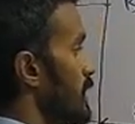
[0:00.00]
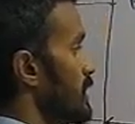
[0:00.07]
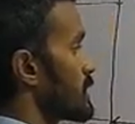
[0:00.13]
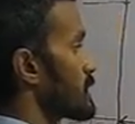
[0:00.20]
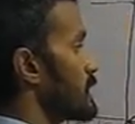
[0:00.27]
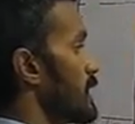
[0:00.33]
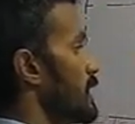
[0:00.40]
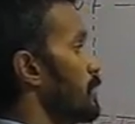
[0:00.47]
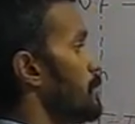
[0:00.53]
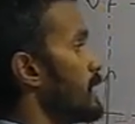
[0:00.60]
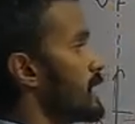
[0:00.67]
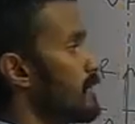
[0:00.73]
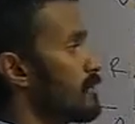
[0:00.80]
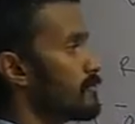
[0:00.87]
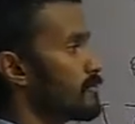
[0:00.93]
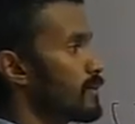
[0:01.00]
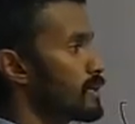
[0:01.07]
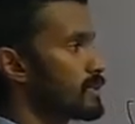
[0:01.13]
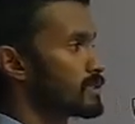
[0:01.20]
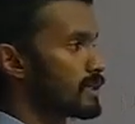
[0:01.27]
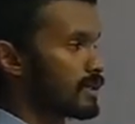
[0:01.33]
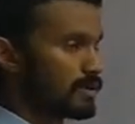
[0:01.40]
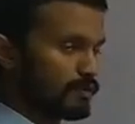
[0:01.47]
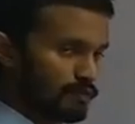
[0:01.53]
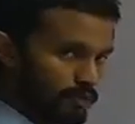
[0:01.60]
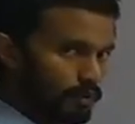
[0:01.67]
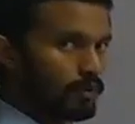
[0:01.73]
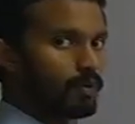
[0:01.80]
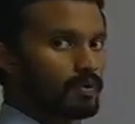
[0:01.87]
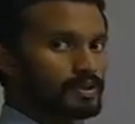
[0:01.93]
reached the limit in
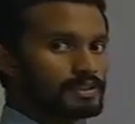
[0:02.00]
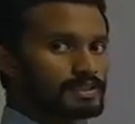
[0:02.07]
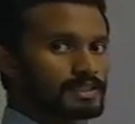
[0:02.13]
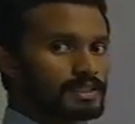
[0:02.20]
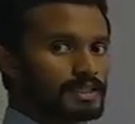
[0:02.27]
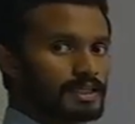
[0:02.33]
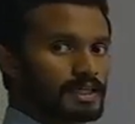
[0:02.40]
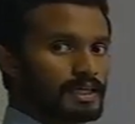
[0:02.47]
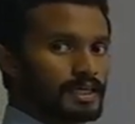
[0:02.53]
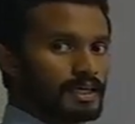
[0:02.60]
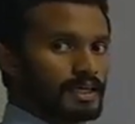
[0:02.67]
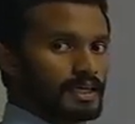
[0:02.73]
frictional force.